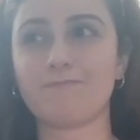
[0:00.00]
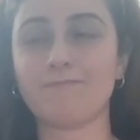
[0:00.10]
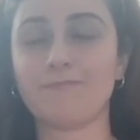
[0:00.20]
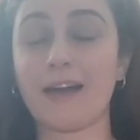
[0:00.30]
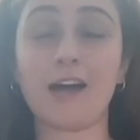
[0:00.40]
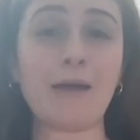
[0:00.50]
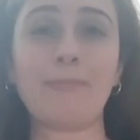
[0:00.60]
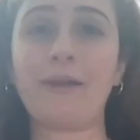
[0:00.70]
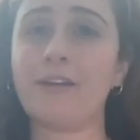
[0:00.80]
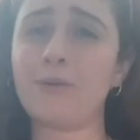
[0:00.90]
I got my
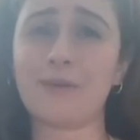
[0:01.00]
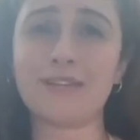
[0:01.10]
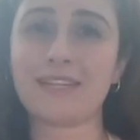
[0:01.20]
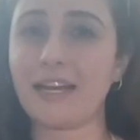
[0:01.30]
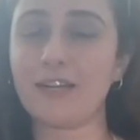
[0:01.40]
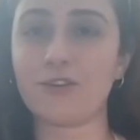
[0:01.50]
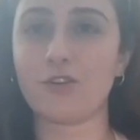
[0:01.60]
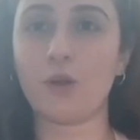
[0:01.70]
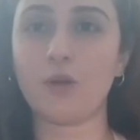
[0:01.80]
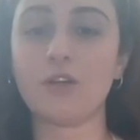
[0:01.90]
period when I was 10 years
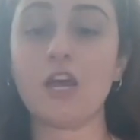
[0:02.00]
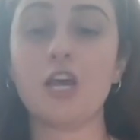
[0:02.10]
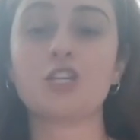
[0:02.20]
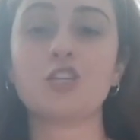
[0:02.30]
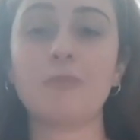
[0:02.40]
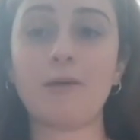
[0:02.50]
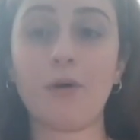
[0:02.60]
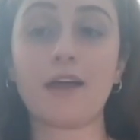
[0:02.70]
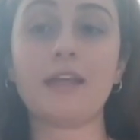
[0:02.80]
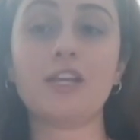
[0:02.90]
old, so my
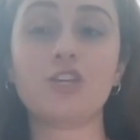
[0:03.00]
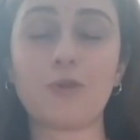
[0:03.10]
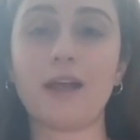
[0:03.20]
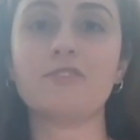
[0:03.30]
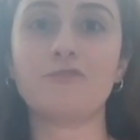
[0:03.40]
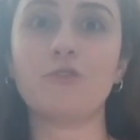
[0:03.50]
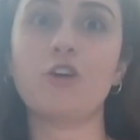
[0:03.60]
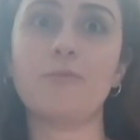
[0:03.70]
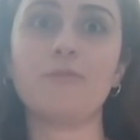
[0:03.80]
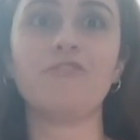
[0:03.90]
body
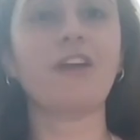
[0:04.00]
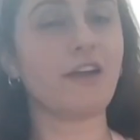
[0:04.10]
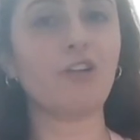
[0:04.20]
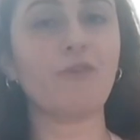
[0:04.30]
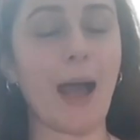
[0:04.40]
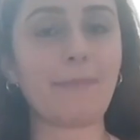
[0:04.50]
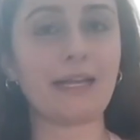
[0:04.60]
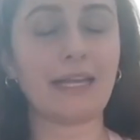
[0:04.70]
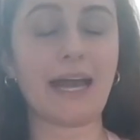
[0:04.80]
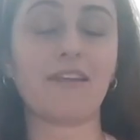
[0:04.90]
transformed very
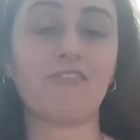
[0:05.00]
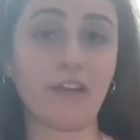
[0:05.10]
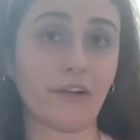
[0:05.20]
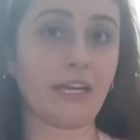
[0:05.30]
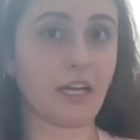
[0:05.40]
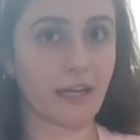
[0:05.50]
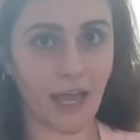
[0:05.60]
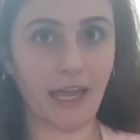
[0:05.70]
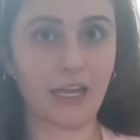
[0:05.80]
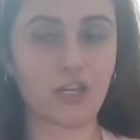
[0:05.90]
rapidly at a very young
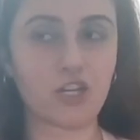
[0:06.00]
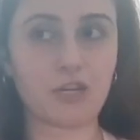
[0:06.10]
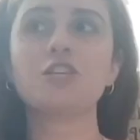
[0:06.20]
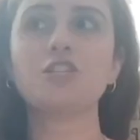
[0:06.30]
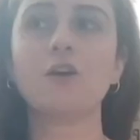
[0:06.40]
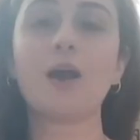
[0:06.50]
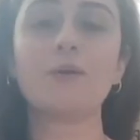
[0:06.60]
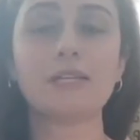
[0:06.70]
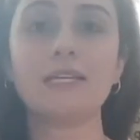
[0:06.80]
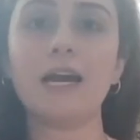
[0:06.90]
age. So I
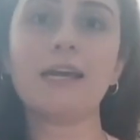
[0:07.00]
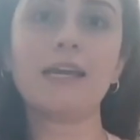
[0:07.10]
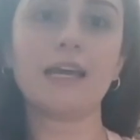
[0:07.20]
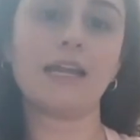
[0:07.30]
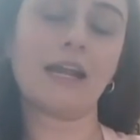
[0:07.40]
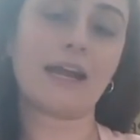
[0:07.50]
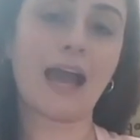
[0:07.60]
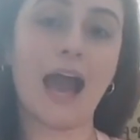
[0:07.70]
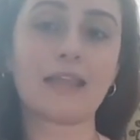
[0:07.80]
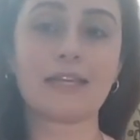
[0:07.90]
was a young kid and I
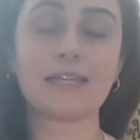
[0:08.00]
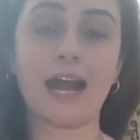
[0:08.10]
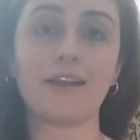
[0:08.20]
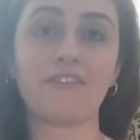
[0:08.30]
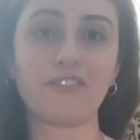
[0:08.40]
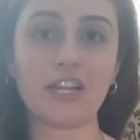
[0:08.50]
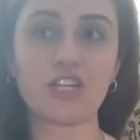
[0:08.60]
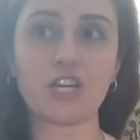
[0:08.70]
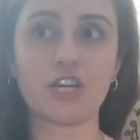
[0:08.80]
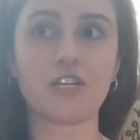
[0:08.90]
had these kind of
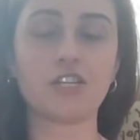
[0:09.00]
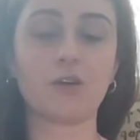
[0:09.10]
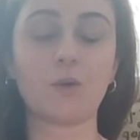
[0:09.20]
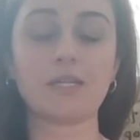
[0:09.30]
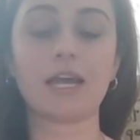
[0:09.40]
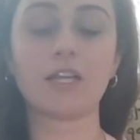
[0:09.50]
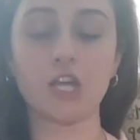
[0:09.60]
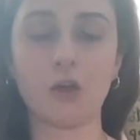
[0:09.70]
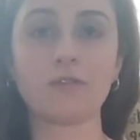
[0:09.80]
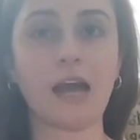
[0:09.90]
features, so it was like
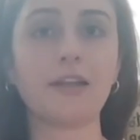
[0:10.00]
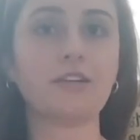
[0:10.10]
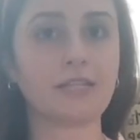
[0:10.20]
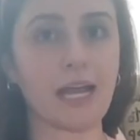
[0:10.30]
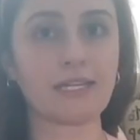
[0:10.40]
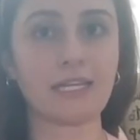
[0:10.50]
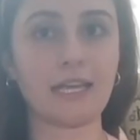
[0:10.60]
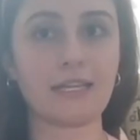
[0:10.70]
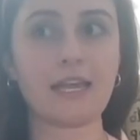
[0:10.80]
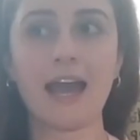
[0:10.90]
tone down your
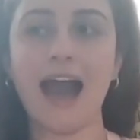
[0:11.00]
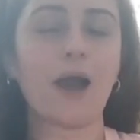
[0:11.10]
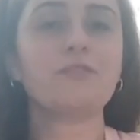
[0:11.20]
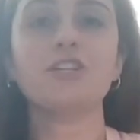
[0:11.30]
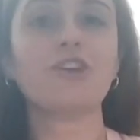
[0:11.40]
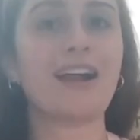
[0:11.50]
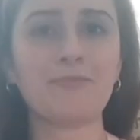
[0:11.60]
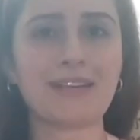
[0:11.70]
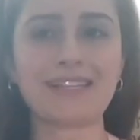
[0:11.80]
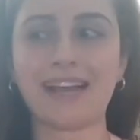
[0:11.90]
sexiness. I wasn't trying to
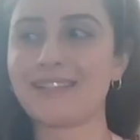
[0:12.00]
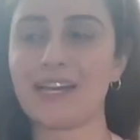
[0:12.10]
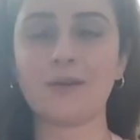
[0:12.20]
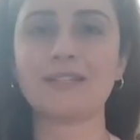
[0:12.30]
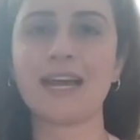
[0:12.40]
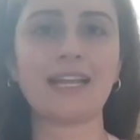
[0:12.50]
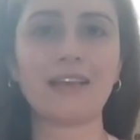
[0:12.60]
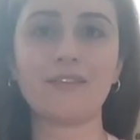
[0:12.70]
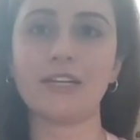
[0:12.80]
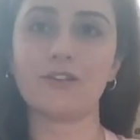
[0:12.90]
be sexy. I was 10,
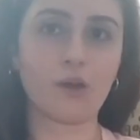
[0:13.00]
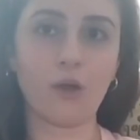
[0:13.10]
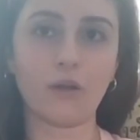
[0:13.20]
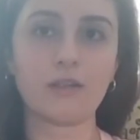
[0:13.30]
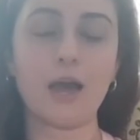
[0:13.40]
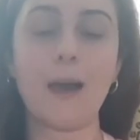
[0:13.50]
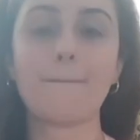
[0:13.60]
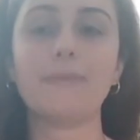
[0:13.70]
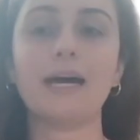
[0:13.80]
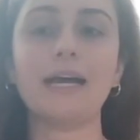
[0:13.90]
11 years old,
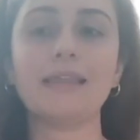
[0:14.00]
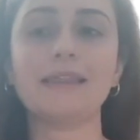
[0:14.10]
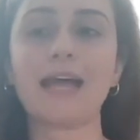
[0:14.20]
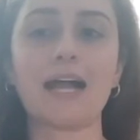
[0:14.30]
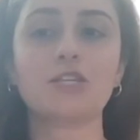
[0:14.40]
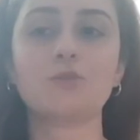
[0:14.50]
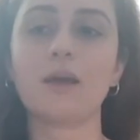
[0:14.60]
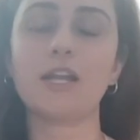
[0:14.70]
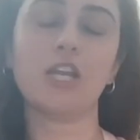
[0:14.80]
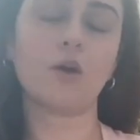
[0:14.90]
but that's
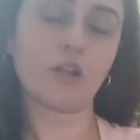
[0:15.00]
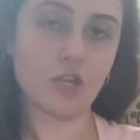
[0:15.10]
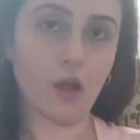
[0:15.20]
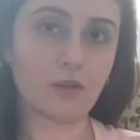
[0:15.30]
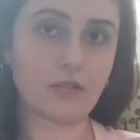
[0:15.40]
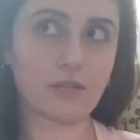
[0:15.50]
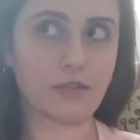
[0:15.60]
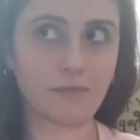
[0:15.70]
what, adults,